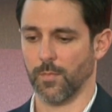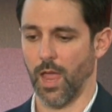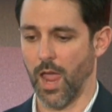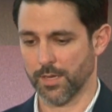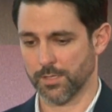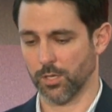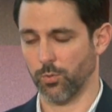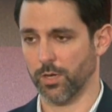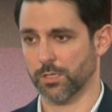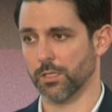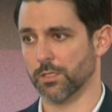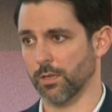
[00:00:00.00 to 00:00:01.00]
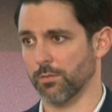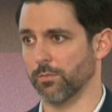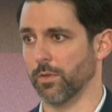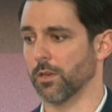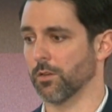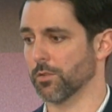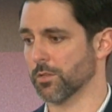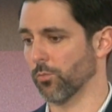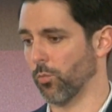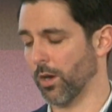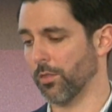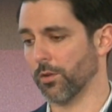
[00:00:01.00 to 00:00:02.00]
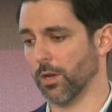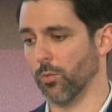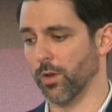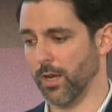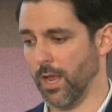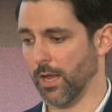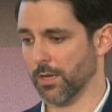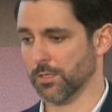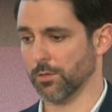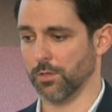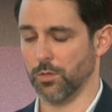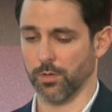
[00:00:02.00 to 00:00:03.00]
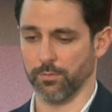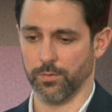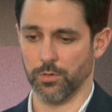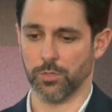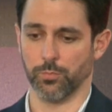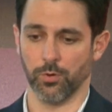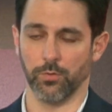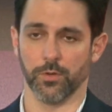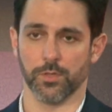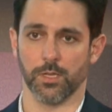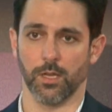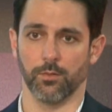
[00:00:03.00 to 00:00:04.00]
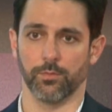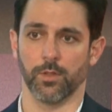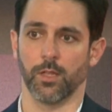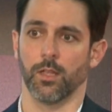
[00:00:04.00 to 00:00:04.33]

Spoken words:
Ask the questions of the vendors of where they're going next so that you can future-proof yourself